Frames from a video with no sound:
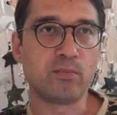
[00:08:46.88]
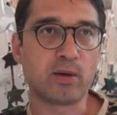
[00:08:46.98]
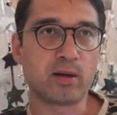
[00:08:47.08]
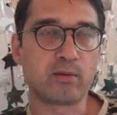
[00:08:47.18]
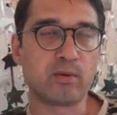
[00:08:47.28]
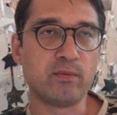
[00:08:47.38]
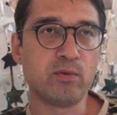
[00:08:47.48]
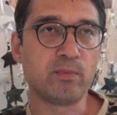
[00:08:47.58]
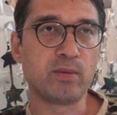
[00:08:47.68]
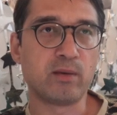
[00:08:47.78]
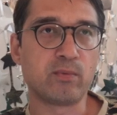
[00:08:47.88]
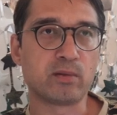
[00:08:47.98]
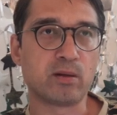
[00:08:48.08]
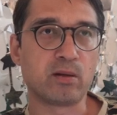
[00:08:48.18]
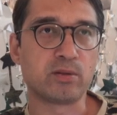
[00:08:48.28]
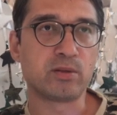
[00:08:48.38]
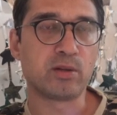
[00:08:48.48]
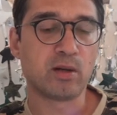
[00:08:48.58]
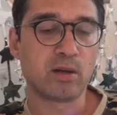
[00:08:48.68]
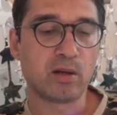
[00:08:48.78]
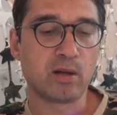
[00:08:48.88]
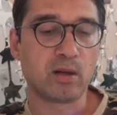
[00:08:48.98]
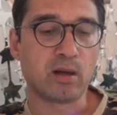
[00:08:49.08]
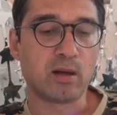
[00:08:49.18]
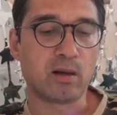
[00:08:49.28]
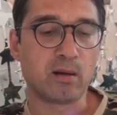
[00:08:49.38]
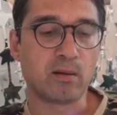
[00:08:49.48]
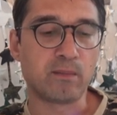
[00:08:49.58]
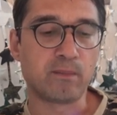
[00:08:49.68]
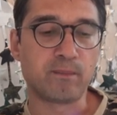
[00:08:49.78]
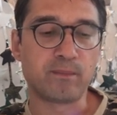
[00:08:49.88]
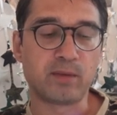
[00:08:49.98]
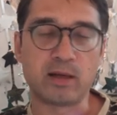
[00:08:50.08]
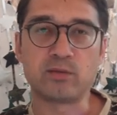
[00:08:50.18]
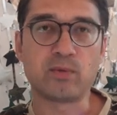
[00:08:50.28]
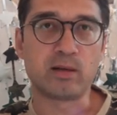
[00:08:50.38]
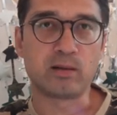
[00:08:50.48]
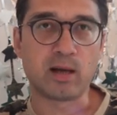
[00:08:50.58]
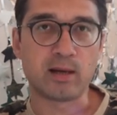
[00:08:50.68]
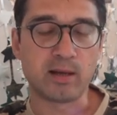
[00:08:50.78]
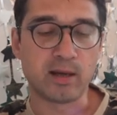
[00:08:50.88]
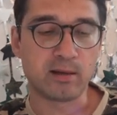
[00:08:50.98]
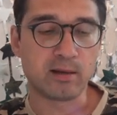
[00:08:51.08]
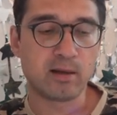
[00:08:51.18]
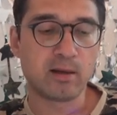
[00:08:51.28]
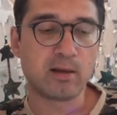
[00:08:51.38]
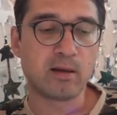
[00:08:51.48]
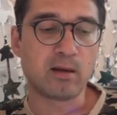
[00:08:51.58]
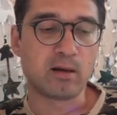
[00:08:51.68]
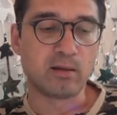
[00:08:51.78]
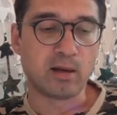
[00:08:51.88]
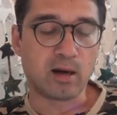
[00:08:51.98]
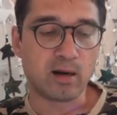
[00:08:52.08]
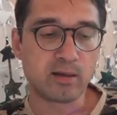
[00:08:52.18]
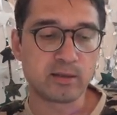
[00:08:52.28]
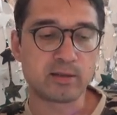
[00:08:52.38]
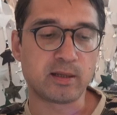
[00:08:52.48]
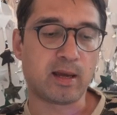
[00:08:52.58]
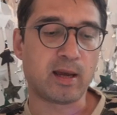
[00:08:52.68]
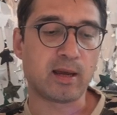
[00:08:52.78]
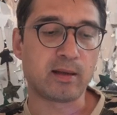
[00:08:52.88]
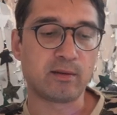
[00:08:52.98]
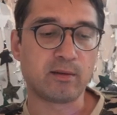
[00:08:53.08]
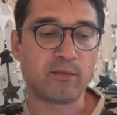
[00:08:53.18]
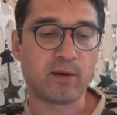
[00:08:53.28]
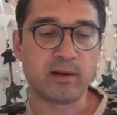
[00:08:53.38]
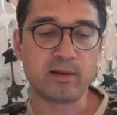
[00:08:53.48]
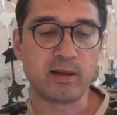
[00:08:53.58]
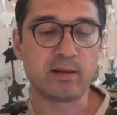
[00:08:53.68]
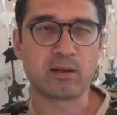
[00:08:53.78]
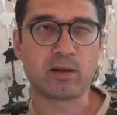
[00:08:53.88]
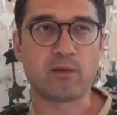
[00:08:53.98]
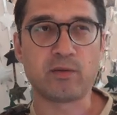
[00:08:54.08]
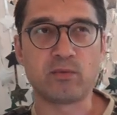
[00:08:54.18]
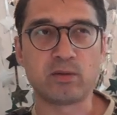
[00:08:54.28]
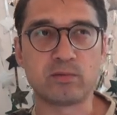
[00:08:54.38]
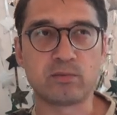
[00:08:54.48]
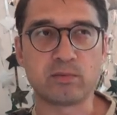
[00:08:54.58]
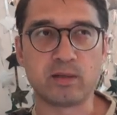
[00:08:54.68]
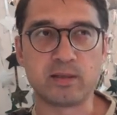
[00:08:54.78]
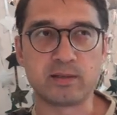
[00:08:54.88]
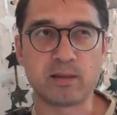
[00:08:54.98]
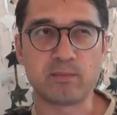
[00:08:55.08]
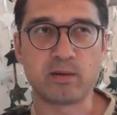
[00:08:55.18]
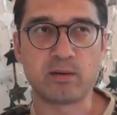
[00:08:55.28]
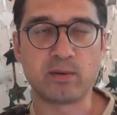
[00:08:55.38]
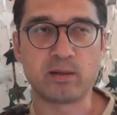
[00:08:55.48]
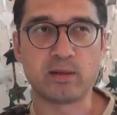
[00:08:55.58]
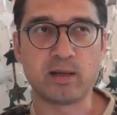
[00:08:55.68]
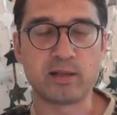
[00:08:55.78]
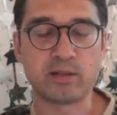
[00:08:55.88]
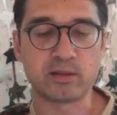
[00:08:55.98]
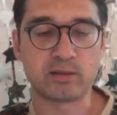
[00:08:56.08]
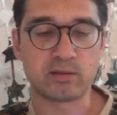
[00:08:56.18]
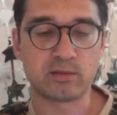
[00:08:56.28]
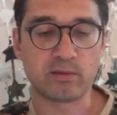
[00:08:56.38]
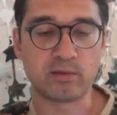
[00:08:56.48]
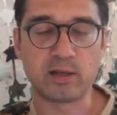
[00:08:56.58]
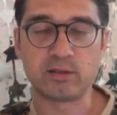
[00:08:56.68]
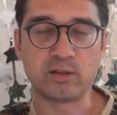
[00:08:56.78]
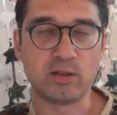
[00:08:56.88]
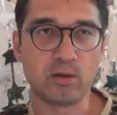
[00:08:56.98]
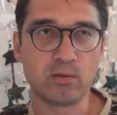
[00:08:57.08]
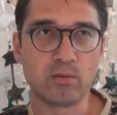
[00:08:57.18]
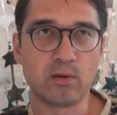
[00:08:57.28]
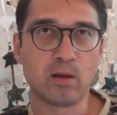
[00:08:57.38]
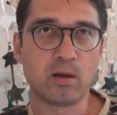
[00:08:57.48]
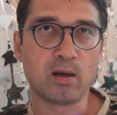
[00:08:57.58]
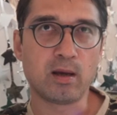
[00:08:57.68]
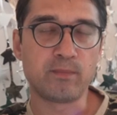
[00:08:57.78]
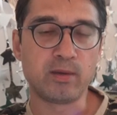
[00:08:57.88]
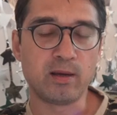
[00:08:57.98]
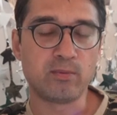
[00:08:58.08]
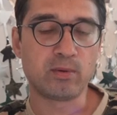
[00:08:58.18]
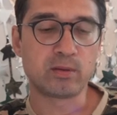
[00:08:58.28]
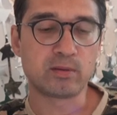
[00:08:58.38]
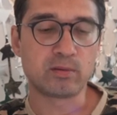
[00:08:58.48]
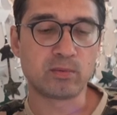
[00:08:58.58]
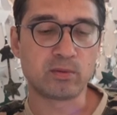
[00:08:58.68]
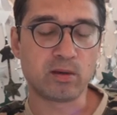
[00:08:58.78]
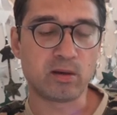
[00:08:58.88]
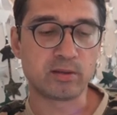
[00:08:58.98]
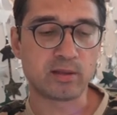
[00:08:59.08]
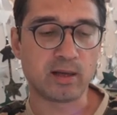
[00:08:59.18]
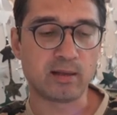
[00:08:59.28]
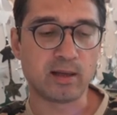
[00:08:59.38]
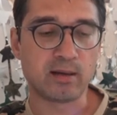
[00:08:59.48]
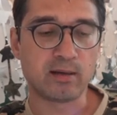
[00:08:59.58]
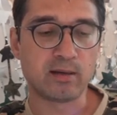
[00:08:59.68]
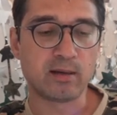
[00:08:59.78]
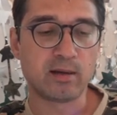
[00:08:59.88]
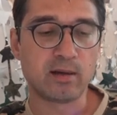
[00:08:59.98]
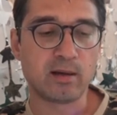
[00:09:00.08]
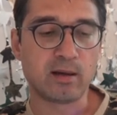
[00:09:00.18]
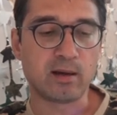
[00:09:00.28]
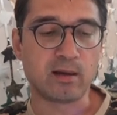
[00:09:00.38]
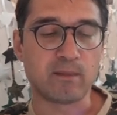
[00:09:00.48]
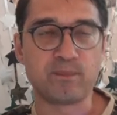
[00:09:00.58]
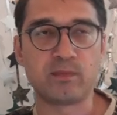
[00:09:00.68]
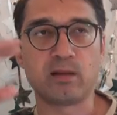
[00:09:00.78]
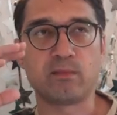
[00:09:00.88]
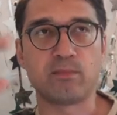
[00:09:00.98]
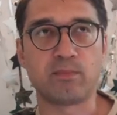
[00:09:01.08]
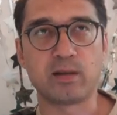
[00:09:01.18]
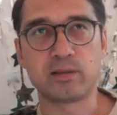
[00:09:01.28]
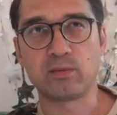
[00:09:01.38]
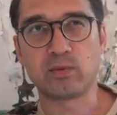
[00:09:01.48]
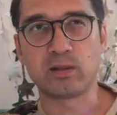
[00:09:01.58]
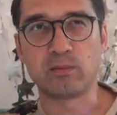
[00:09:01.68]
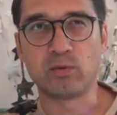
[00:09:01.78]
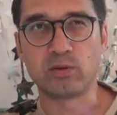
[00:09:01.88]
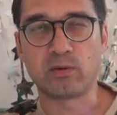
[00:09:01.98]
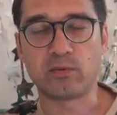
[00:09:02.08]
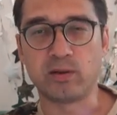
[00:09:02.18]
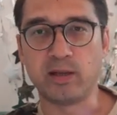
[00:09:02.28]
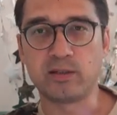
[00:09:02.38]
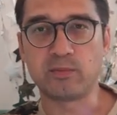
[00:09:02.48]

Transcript: product review update was launched. Um, that is when it got hit the hardest, and the final nail in the coffin was in December when the H S H C U update was was launched, and then uh, th because it was a more of a link